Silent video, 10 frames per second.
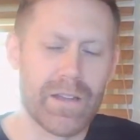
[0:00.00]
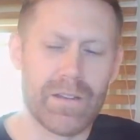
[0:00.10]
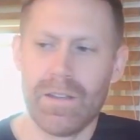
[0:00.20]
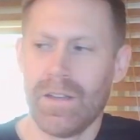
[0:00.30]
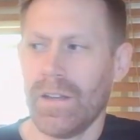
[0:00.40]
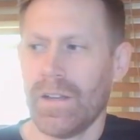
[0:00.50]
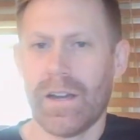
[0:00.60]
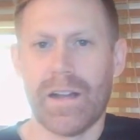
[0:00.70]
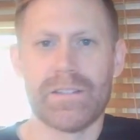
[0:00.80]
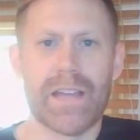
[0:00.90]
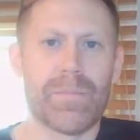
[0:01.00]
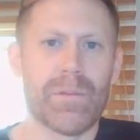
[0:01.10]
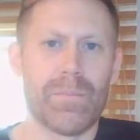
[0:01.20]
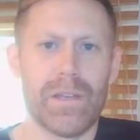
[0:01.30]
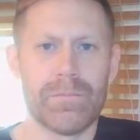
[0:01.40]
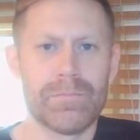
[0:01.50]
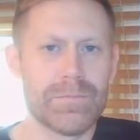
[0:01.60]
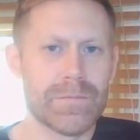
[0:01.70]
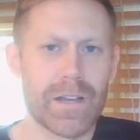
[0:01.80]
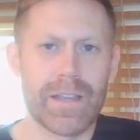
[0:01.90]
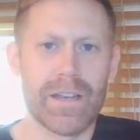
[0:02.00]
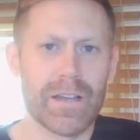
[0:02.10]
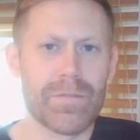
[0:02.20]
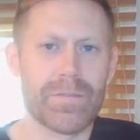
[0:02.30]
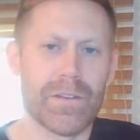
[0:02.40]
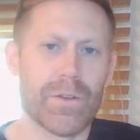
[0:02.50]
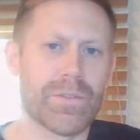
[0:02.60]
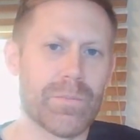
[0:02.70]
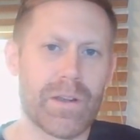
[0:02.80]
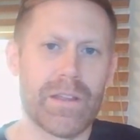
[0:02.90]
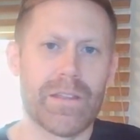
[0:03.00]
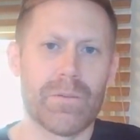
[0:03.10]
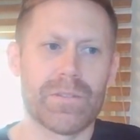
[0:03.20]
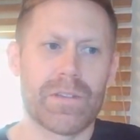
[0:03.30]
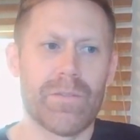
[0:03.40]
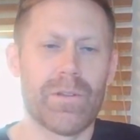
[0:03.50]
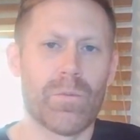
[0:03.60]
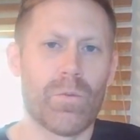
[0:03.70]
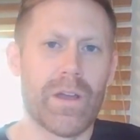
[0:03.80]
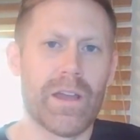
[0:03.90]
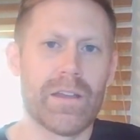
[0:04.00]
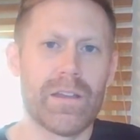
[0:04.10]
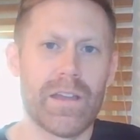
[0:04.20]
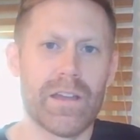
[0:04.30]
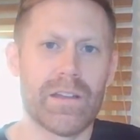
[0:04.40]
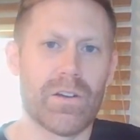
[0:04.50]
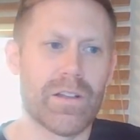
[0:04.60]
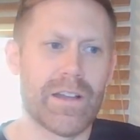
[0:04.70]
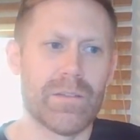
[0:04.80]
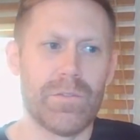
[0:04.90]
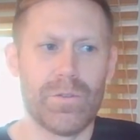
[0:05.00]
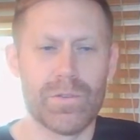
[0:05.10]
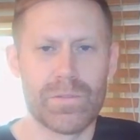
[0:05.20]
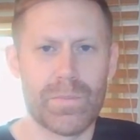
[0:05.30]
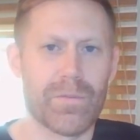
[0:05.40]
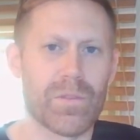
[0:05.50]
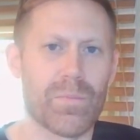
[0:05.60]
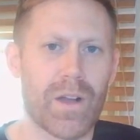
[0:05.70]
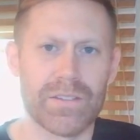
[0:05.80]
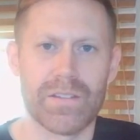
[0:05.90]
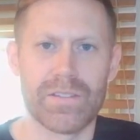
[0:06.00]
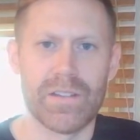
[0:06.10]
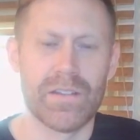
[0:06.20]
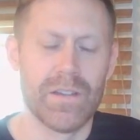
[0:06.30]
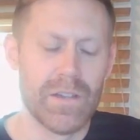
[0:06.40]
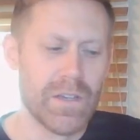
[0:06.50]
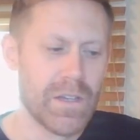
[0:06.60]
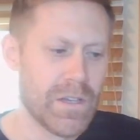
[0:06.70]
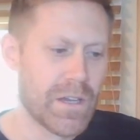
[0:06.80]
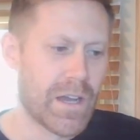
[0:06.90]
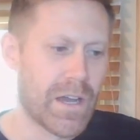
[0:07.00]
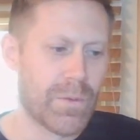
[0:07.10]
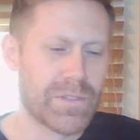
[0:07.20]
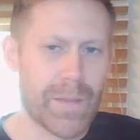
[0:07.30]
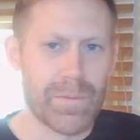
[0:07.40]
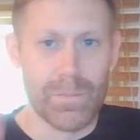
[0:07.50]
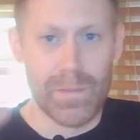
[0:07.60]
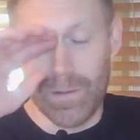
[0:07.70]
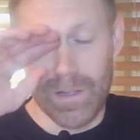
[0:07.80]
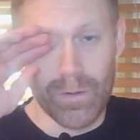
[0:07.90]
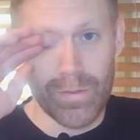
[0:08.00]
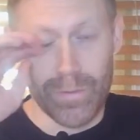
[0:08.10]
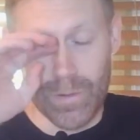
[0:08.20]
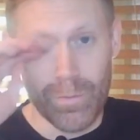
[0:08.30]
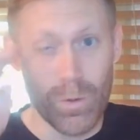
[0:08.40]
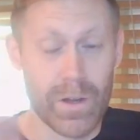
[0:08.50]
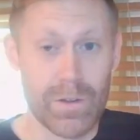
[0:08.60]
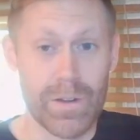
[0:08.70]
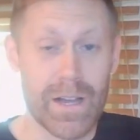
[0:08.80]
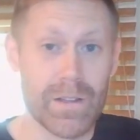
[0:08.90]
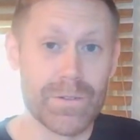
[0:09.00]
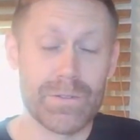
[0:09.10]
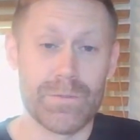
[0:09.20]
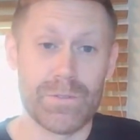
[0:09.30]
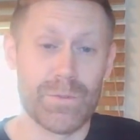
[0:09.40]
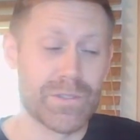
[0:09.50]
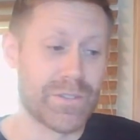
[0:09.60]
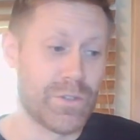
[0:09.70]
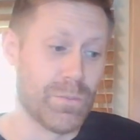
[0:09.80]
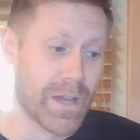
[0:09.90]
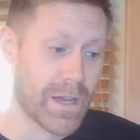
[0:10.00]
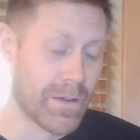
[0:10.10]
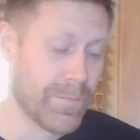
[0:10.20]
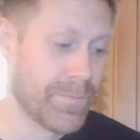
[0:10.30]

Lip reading: And I just happened to be lucky enough to know somebody that was giving them away, and all I had to do was pay for the processing, which happened to be $300 to $400, which wasn't too bad.